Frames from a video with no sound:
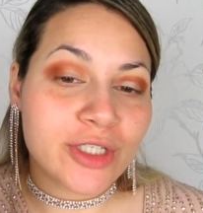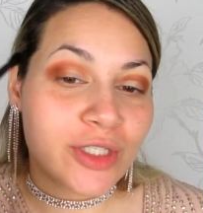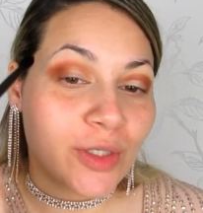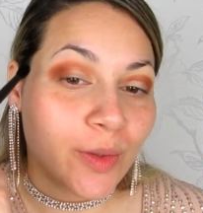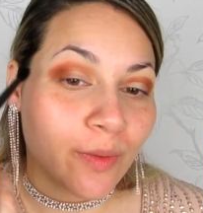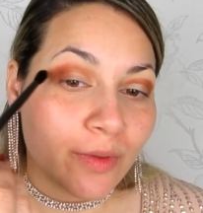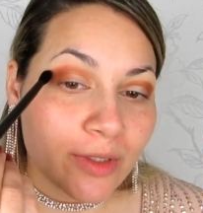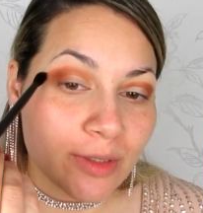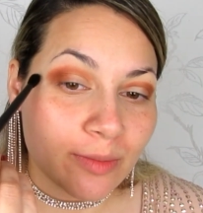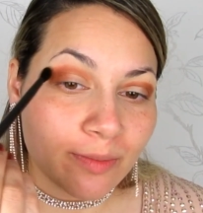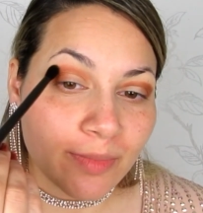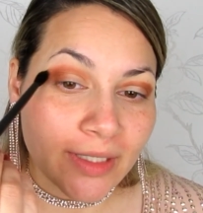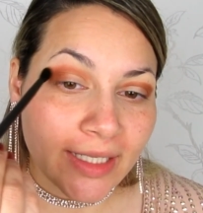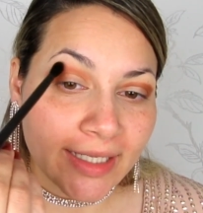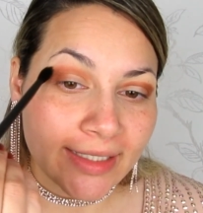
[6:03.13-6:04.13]
just going to
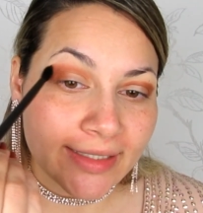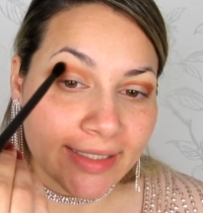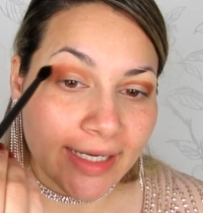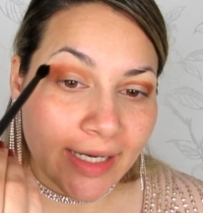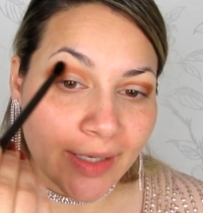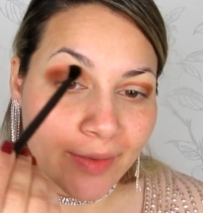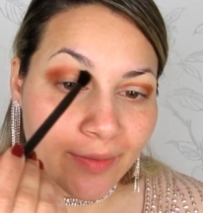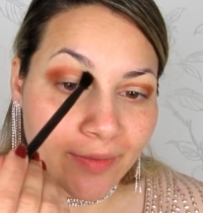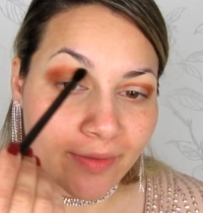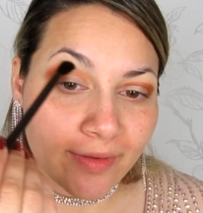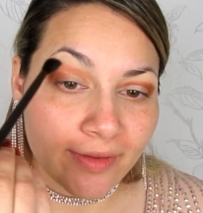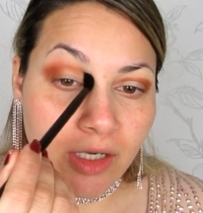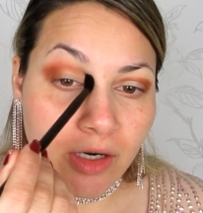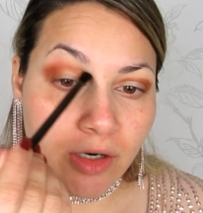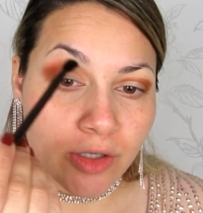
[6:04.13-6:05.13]
blend out
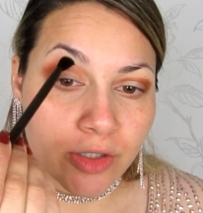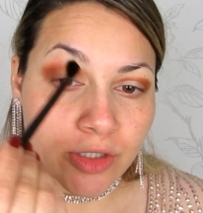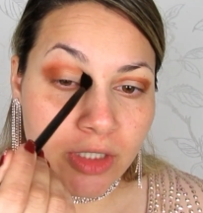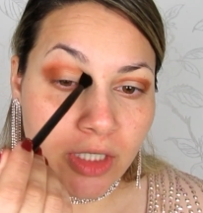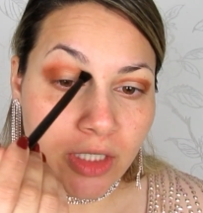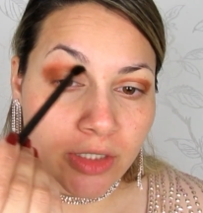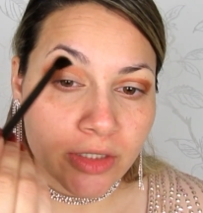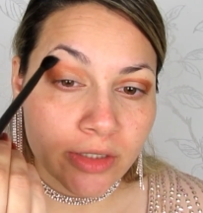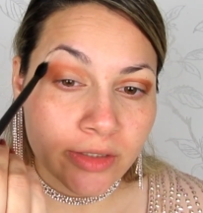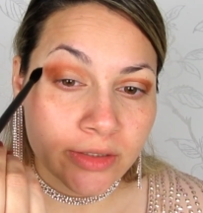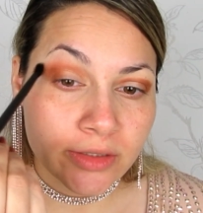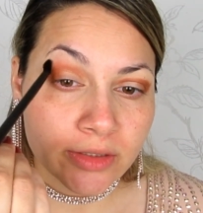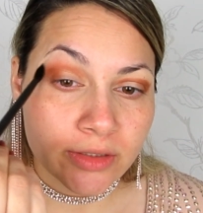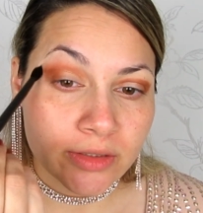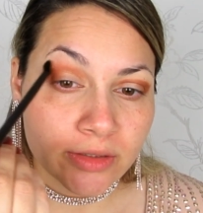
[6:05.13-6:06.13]
harsh
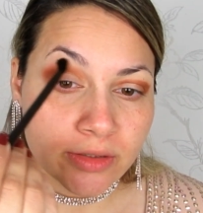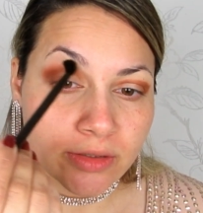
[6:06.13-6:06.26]
edges.